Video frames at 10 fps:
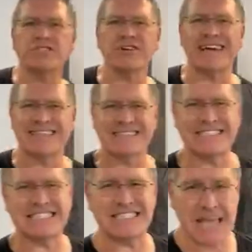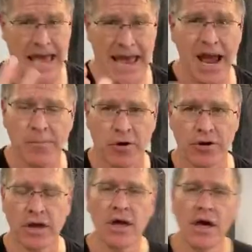are getting
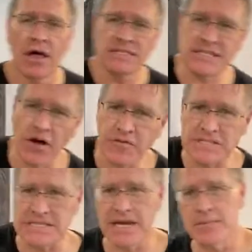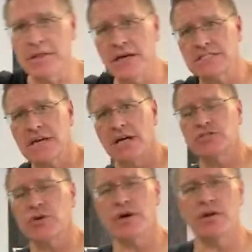hammered. Self-esteem in this
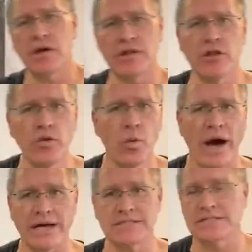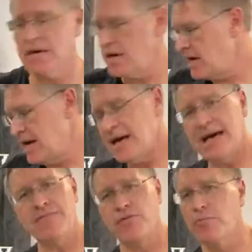country and, and in the West,
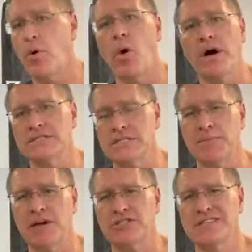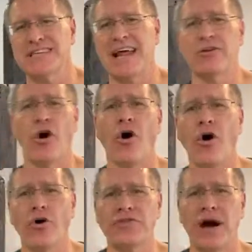for boys especially, is at an
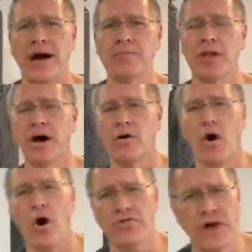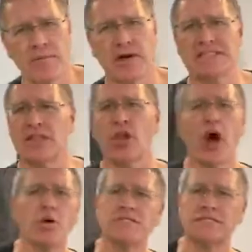all-time low. All-time low. It's
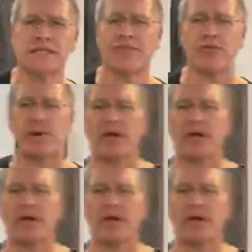the lowest it's ever